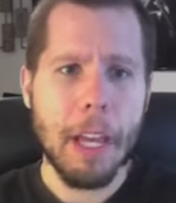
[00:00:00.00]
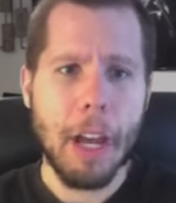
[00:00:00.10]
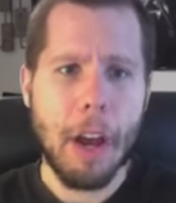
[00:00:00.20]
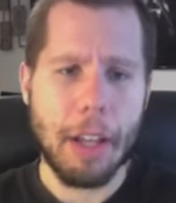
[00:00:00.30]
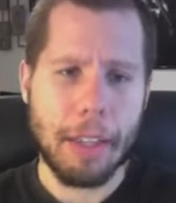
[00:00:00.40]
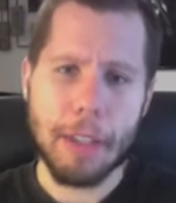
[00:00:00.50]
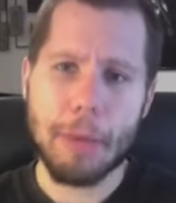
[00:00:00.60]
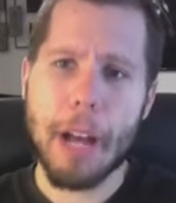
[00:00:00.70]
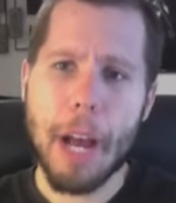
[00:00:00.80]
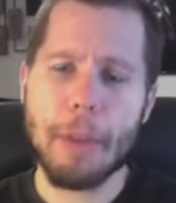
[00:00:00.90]
All right, this
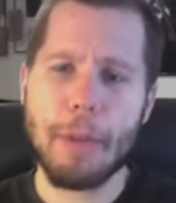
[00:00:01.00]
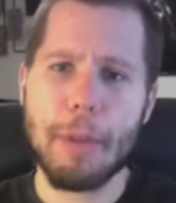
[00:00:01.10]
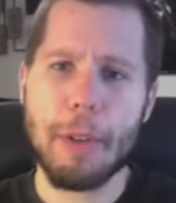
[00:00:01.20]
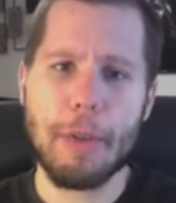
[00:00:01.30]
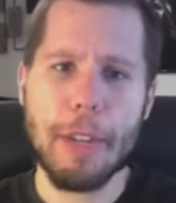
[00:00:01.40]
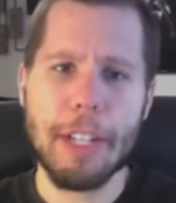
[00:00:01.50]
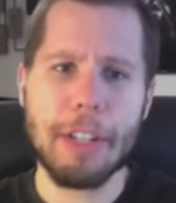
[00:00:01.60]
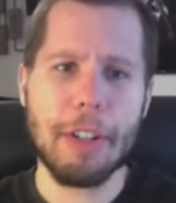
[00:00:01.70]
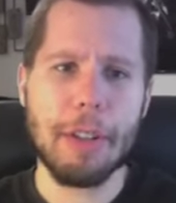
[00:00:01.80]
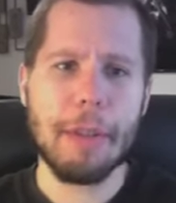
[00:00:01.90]
one comes from
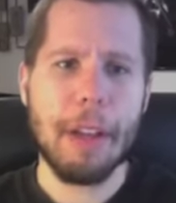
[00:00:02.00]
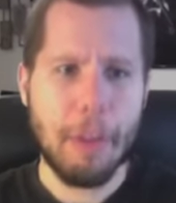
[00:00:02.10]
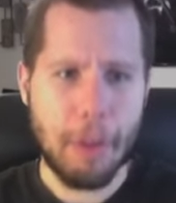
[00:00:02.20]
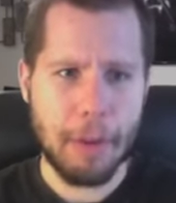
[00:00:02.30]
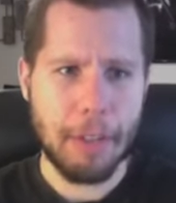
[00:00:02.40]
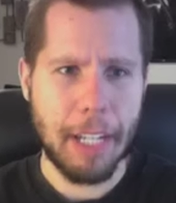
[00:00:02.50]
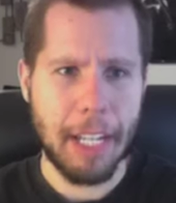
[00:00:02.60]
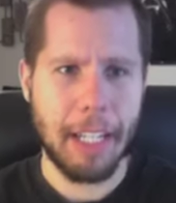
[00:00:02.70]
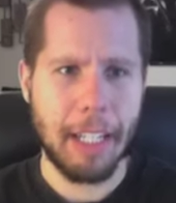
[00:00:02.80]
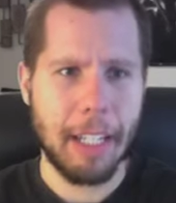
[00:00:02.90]
Creature
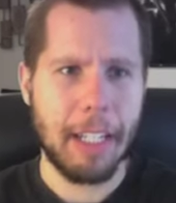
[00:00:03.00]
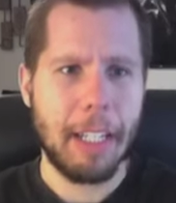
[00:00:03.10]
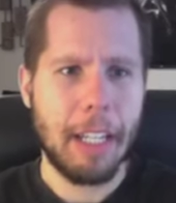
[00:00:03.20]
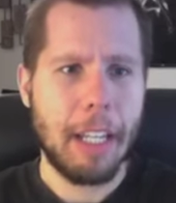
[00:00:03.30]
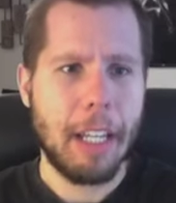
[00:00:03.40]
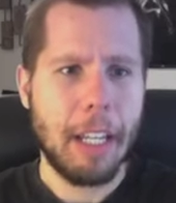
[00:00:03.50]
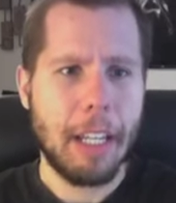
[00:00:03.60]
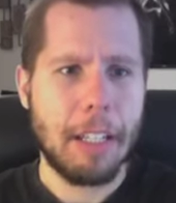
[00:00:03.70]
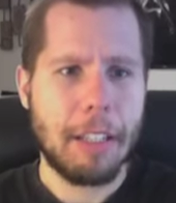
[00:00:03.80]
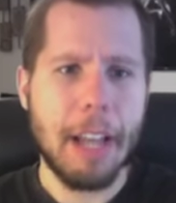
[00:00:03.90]
13.
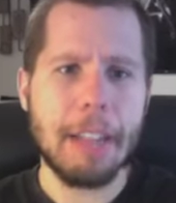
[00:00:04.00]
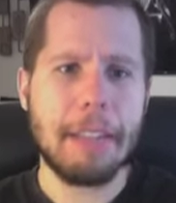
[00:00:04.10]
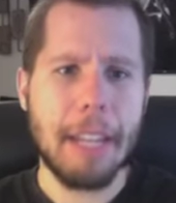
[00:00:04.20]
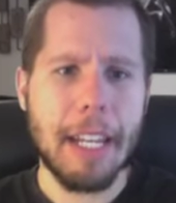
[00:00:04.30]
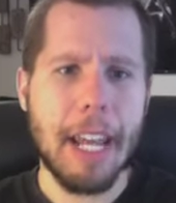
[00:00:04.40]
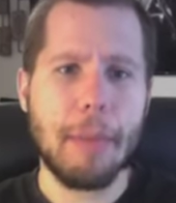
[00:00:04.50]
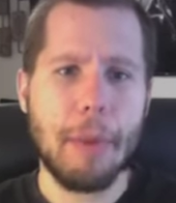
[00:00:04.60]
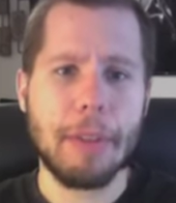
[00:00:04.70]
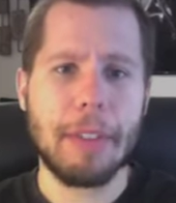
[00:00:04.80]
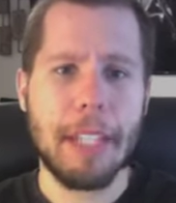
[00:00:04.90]
Does Dean
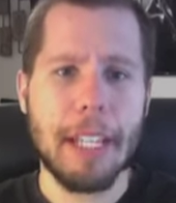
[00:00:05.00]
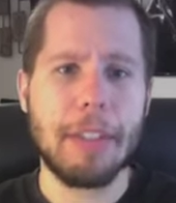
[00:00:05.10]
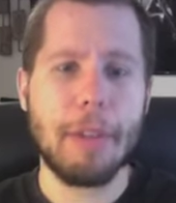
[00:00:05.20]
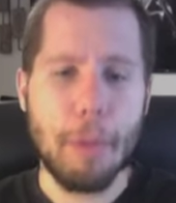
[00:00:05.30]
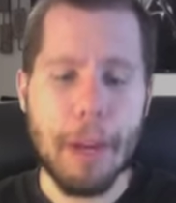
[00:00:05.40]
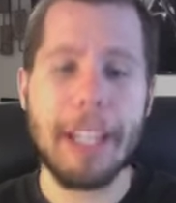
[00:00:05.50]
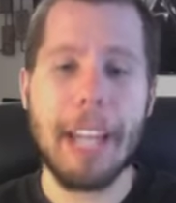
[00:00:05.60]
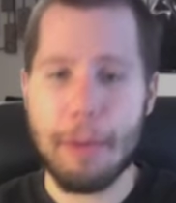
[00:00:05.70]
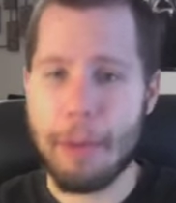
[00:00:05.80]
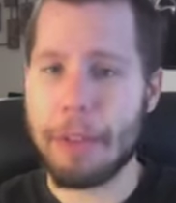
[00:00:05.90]
Ambrose need to win
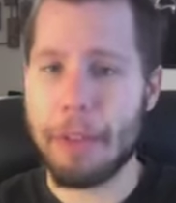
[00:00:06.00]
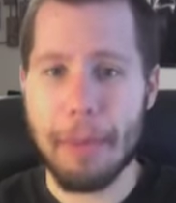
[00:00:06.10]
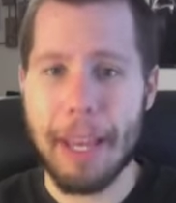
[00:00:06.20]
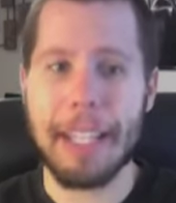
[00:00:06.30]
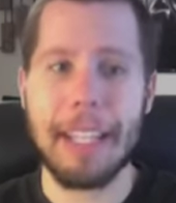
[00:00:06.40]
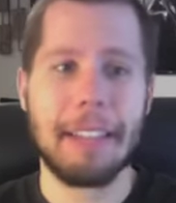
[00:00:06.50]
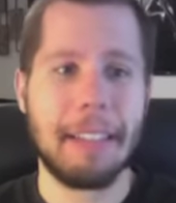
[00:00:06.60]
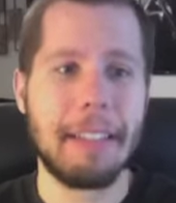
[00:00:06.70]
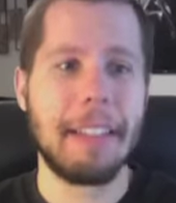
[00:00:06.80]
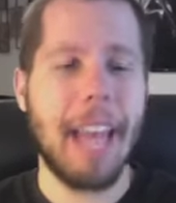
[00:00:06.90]
at WrestleMania
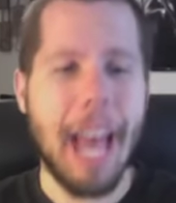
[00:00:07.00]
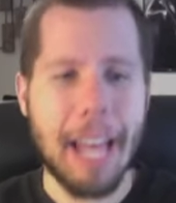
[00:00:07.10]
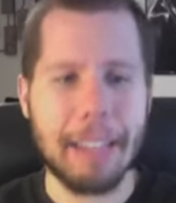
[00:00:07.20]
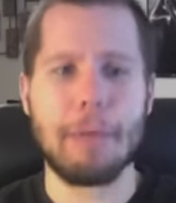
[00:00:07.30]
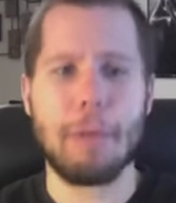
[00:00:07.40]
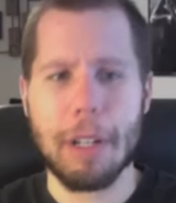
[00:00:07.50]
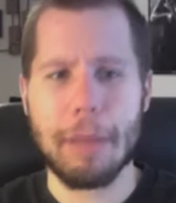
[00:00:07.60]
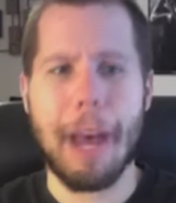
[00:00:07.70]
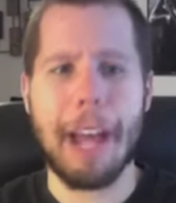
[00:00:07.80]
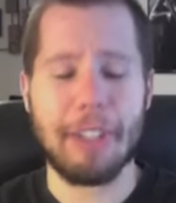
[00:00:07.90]
since he hasn't won a
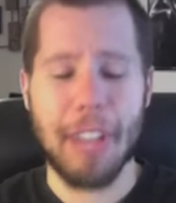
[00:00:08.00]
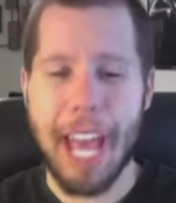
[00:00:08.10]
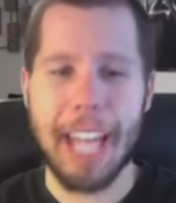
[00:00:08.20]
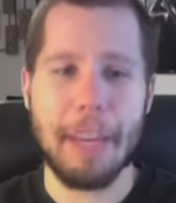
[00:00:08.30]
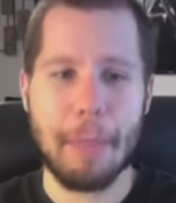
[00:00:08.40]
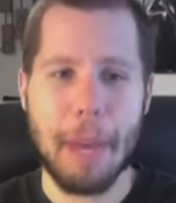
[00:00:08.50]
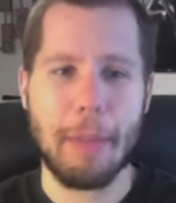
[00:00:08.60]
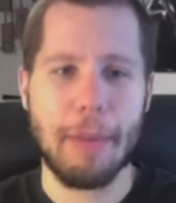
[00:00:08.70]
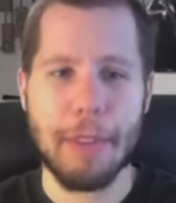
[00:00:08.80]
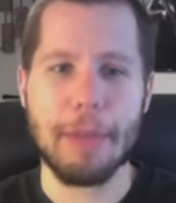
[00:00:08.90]
match at a
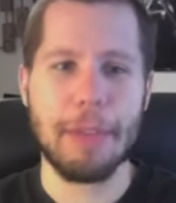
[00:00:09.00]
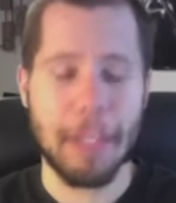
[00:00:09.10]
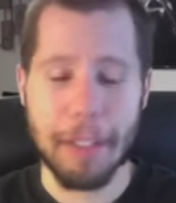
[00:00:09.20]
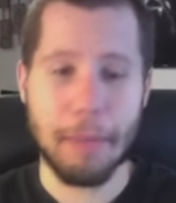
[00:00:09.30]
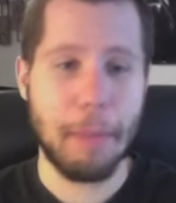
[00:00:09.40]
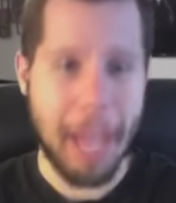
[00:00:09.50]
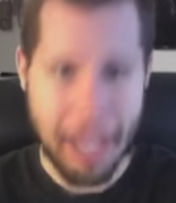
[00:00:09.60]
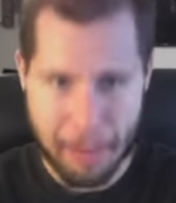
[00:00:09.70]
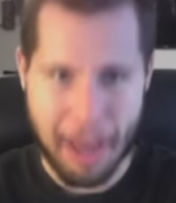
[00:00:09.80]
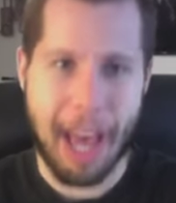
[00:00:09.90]
pay-per-view since
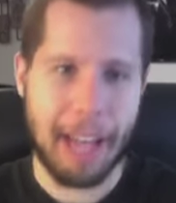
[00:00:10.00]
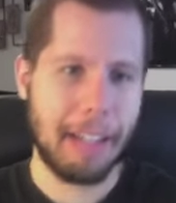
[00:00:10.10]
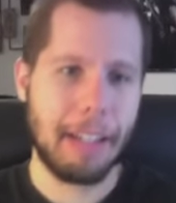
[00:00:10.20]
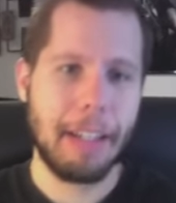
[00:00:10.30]
Payback?